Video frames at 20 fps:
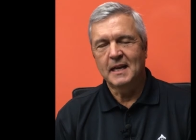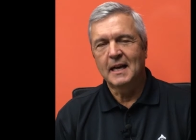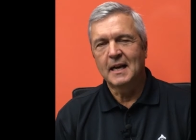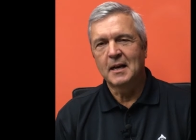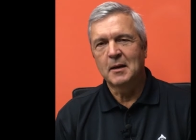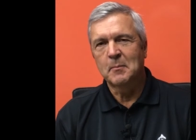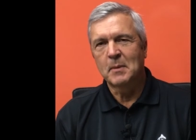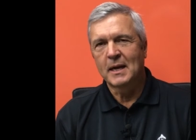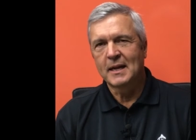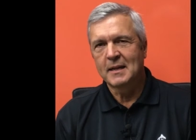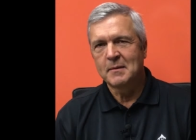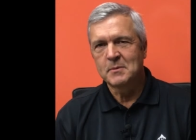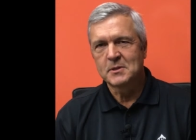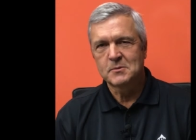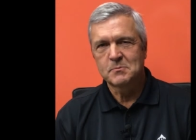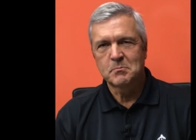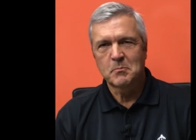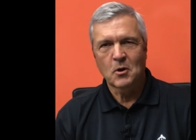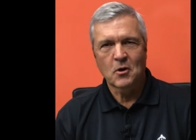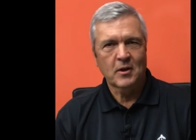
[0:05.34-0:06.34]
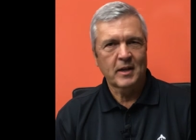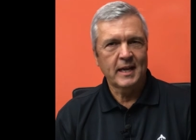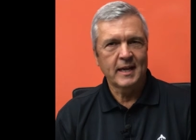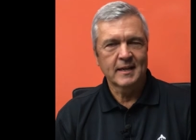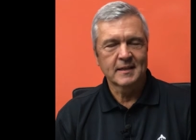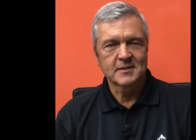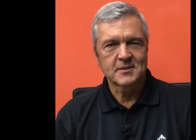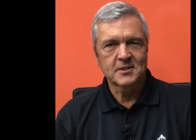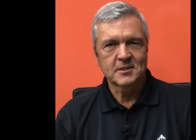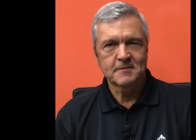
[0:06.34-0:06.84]
My name is Mark
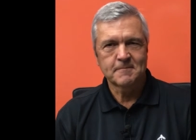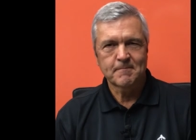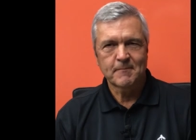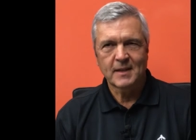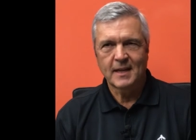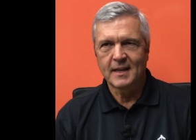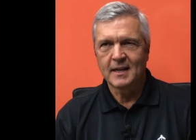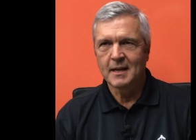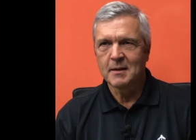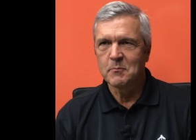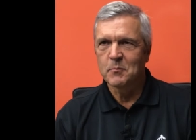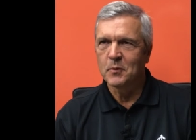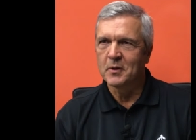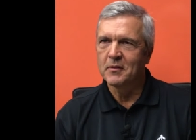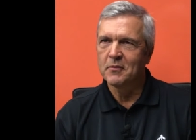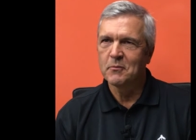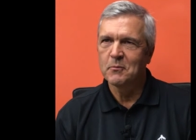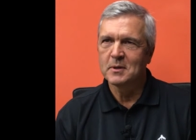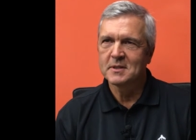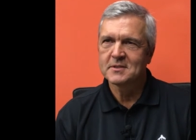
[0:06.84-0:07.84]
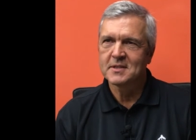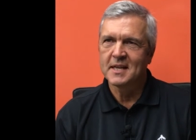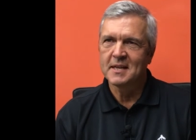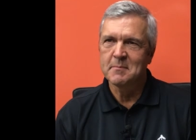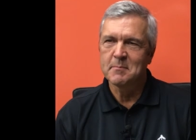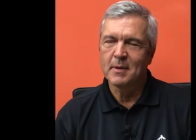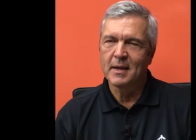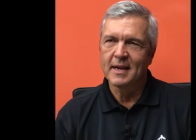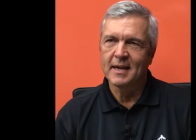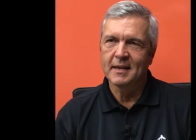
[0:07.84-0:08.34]
Hansen, and I'm with
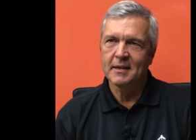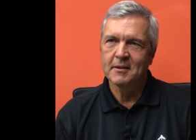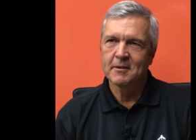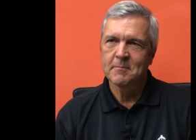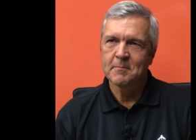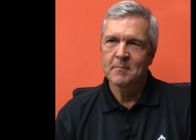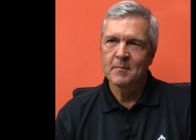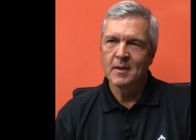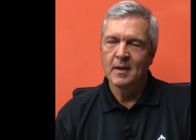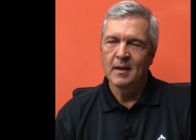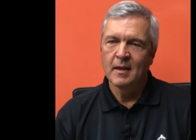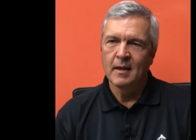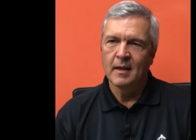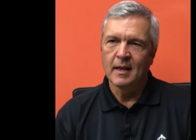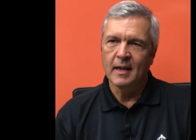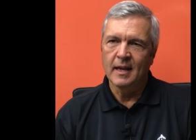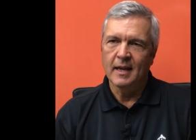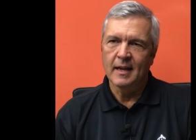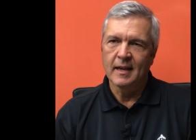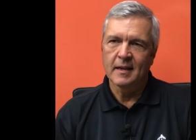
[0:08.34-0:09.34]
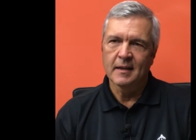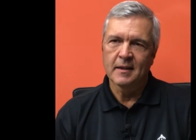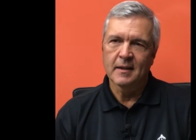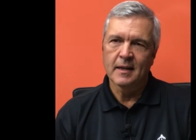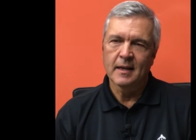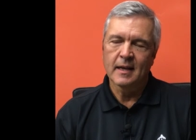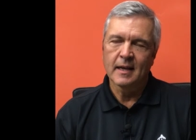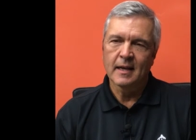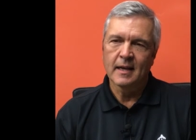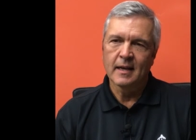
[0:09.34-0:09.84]
Westgate Bank. And
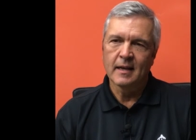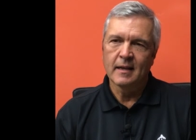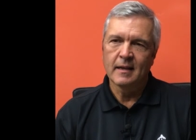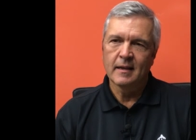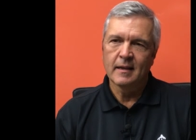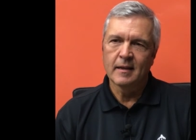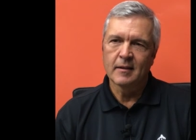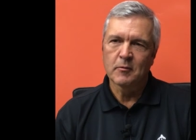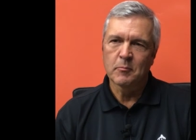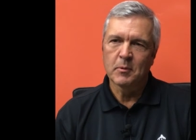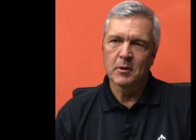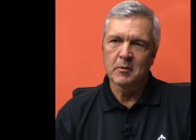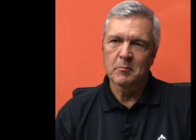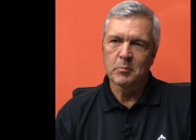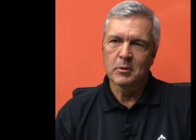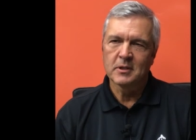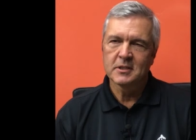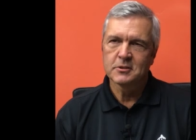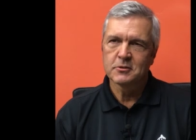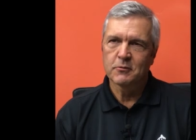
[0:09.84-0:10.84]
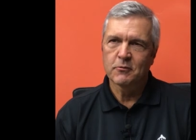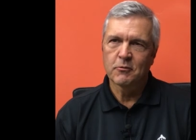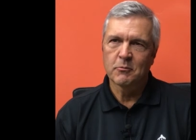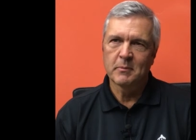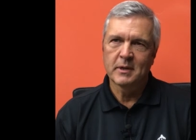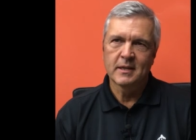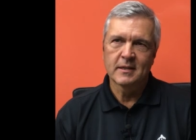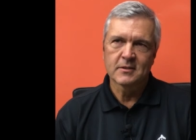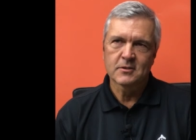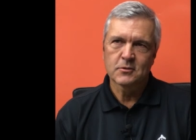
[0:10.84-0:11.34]
it's been a pleasure for
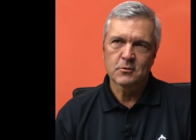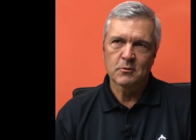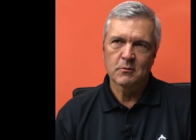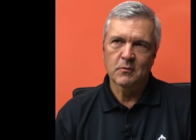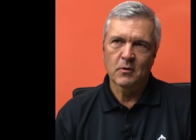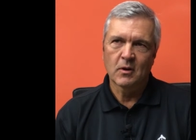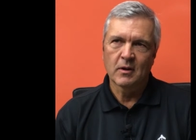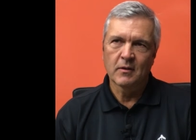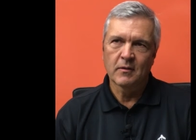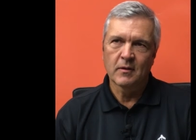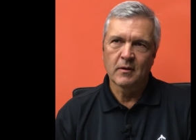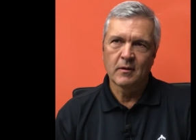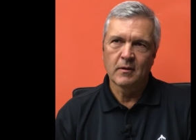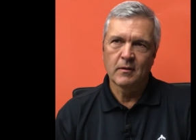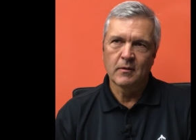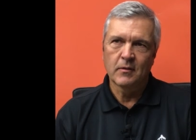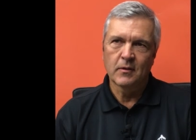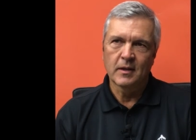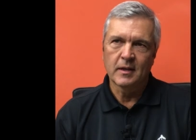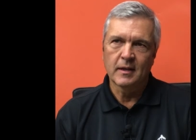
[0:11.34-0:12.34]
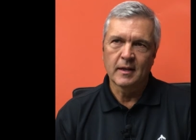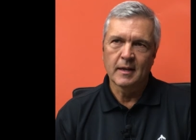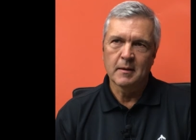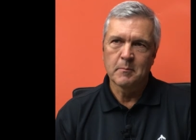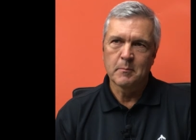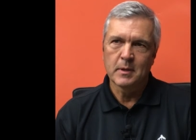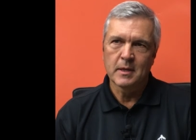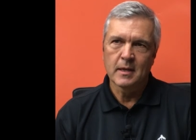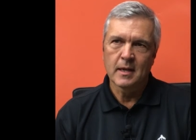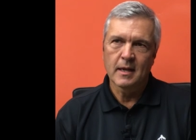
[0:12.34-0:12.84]
me to serve on the
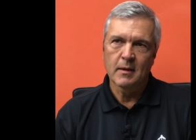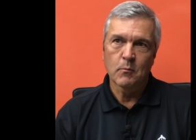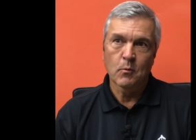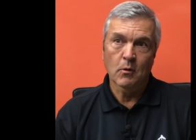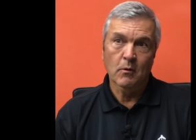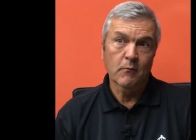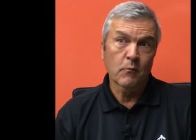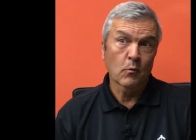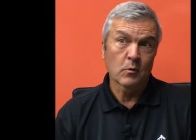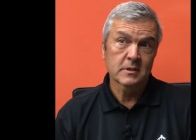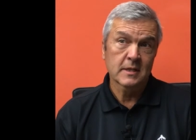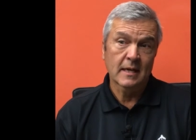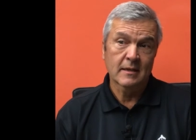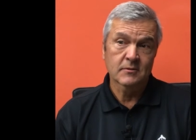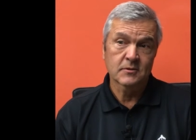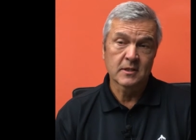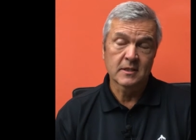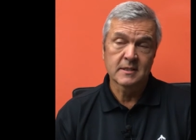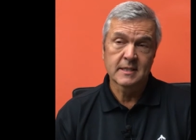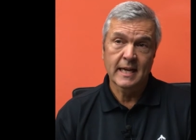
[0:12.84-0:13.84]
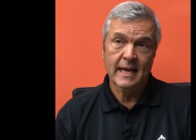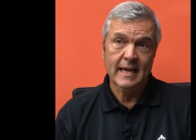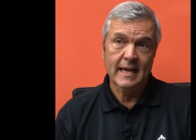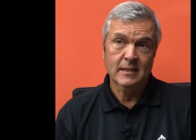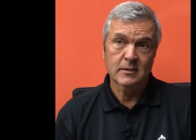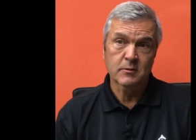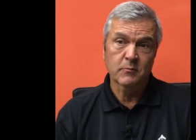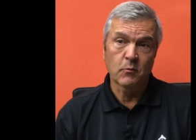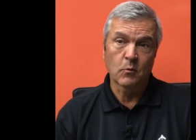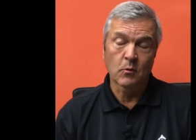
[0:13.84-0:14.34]
NBA Workforce Housing
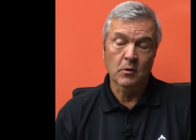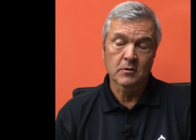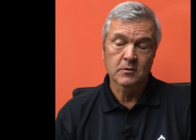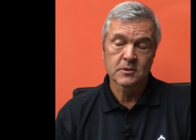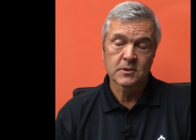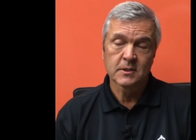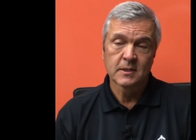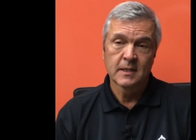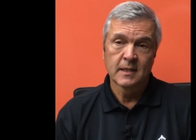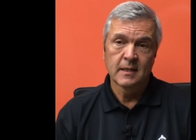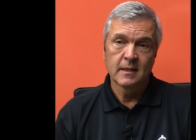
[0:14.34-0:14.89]
Task Force.